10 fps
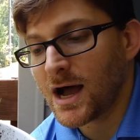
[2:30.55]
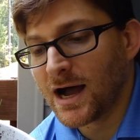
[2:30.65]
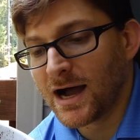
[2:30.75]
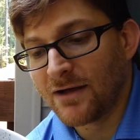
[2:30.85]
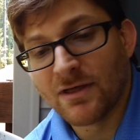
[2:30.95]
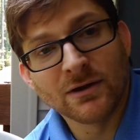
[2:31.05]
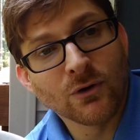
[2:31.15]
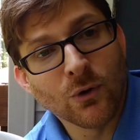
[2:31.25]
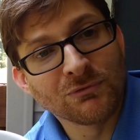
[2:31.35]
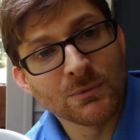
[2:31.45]
And then
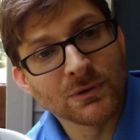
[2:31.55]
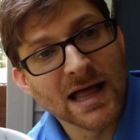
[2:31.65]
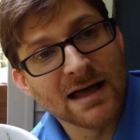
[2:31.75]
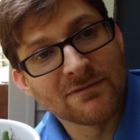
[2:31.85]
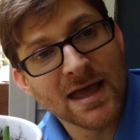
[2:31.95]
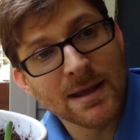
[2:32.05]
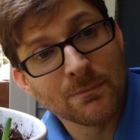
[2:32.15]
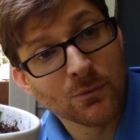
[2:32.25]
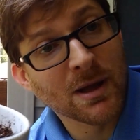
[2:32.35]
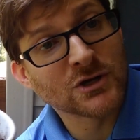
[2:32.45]
hopefully we'll have a
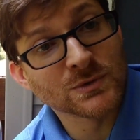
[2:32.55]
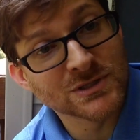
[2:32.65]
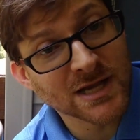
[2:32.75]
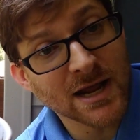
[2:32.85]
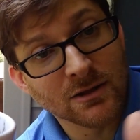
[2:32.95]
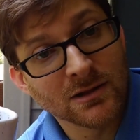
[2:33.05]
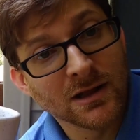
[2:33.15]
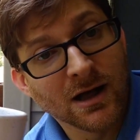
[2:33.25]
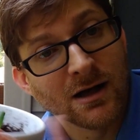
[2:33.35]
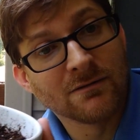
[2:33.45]
perpetual cycle
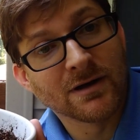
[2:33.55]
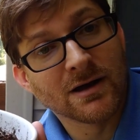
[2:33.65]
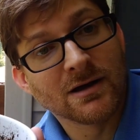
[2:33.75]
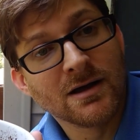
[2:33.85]
of